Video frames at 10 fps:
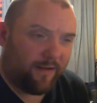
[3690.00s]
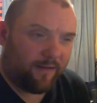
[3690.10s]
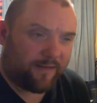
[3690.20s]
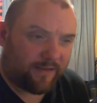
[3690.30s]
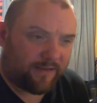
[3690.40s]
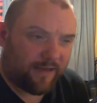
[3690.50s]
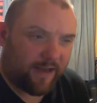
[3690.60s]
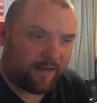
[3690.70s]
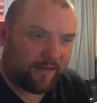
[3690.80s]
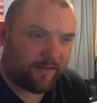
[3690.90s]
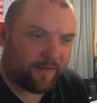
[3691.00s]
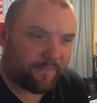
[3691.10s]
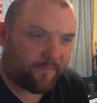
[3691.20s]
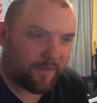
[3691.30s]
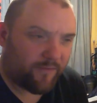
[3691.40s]
Zed said,
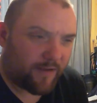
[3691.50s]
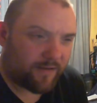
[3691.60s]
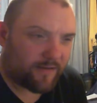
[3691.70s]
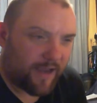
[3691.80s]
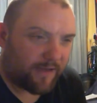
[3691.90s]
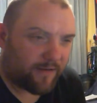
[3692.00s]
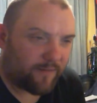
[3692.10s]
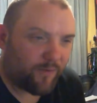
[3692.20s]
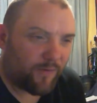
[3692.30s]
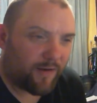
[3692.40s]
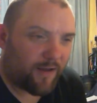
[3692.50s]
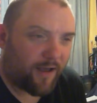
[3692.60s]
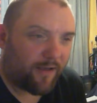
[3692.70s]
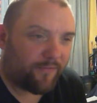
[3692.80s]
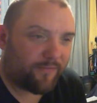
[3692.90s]
if you had to take them, you wouldn't
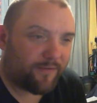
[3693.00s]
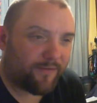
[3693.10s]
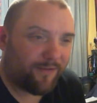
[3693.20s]
laugh.